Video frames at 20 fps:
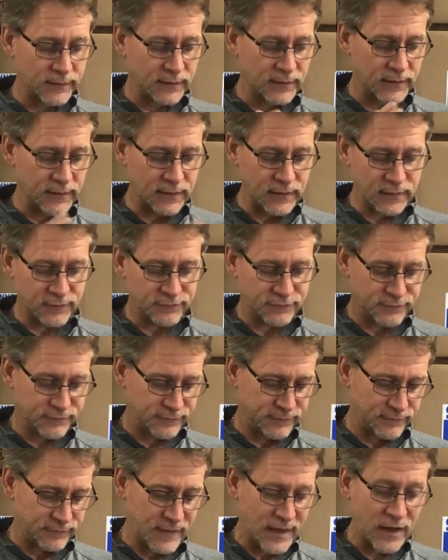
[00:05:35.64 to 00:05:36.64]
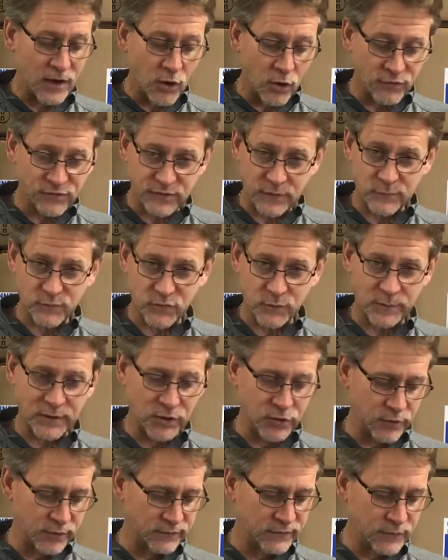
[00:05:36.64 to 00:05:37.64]
If that all seems to be
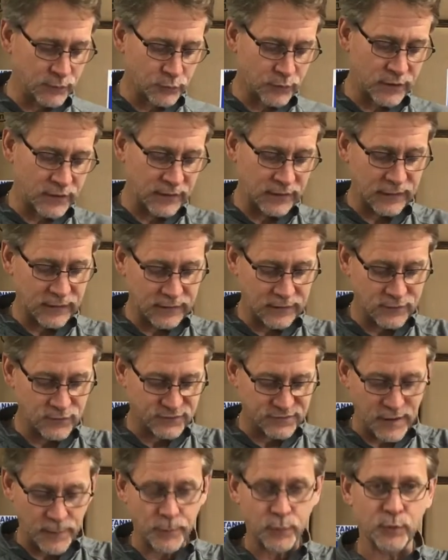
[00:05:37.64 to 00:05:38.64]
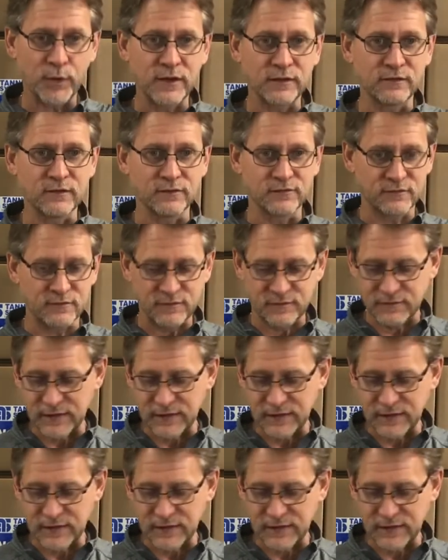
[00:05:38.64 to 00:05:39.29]
good, then we're going to need to separate this.